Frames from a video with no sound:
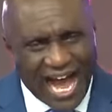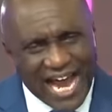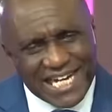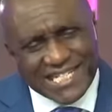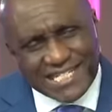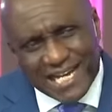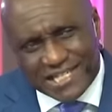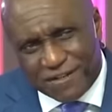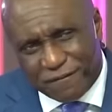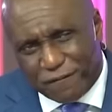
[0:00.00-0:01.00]

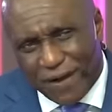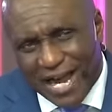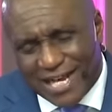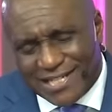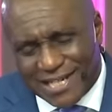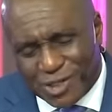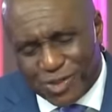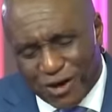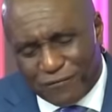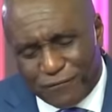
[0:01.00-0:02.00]
Identify the
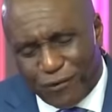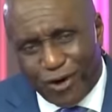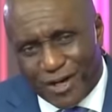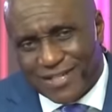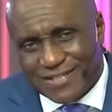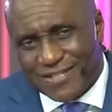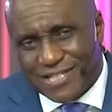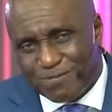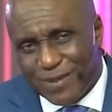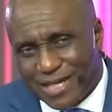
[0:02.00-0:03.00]
third voice
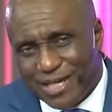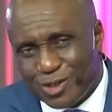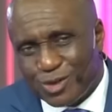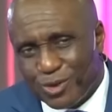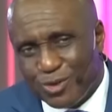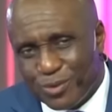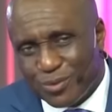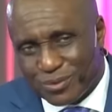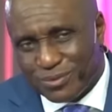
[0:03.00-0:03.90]
speaking to you.